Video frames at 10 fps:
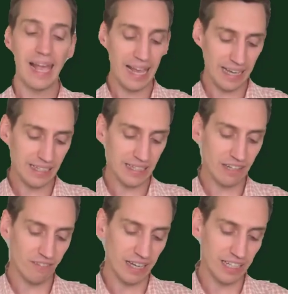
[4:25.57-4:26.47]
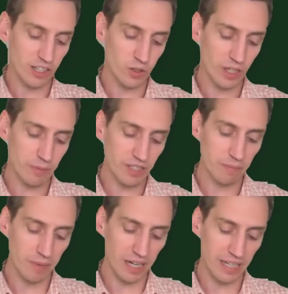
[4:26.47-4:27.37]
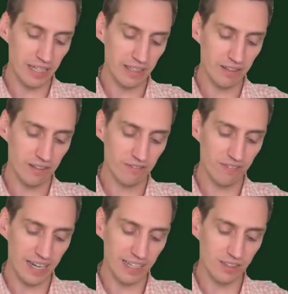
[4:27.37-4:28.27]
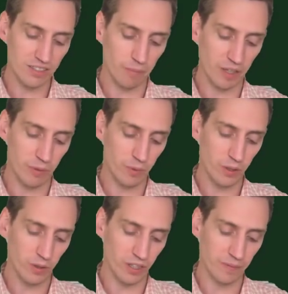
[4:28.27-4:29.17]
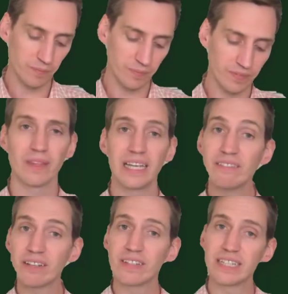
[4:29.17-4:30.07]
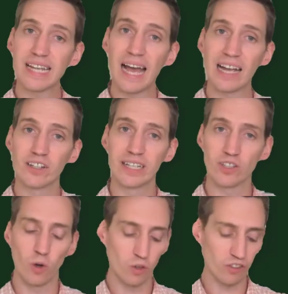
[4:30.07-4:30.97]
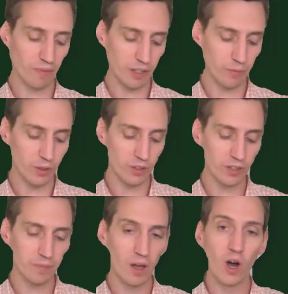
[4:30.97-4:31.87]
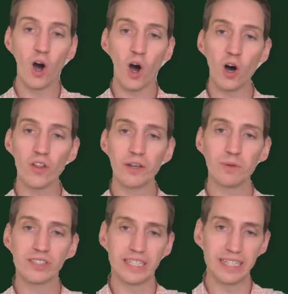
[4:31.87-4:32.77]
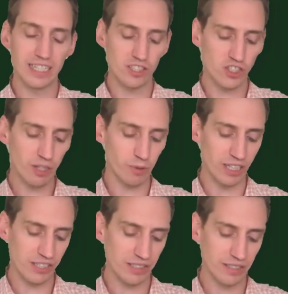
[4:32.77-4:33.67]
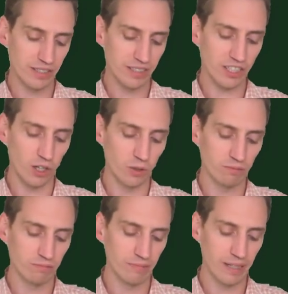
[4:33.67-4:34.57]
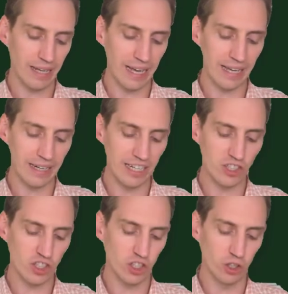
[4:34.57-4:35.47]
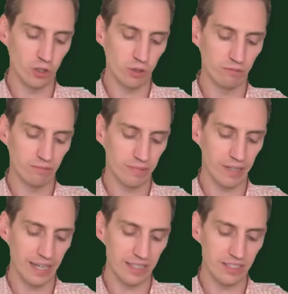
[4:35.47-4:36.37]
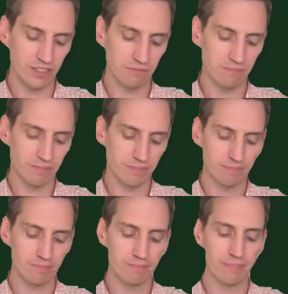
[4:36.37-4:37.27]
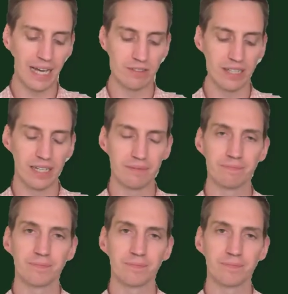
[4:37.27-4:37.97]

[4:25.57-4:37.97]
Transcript: and if I encrypt my files on my computer, even if an attacker gets a hold of my computer, all they will see is gibberish. So @HQ X $.